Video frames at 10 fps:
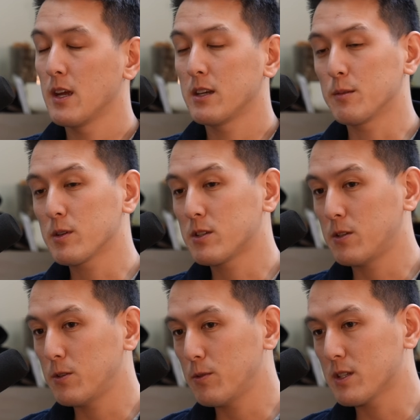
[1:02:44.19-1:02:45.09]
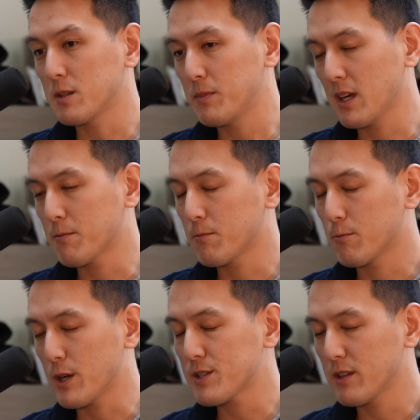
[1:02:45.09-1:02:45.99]
Number two is something I'm
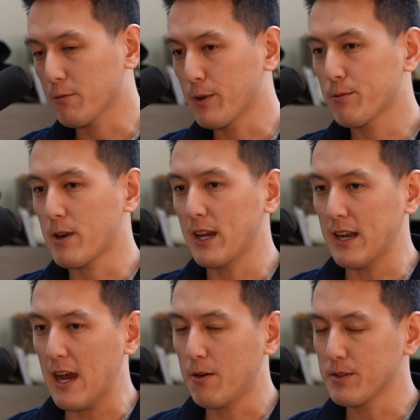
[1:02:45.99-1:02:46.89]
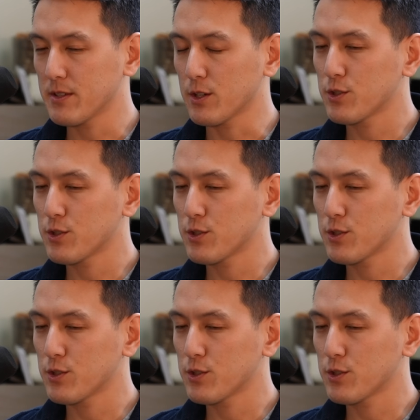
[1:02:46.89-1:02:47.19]
wrestling with right now is like,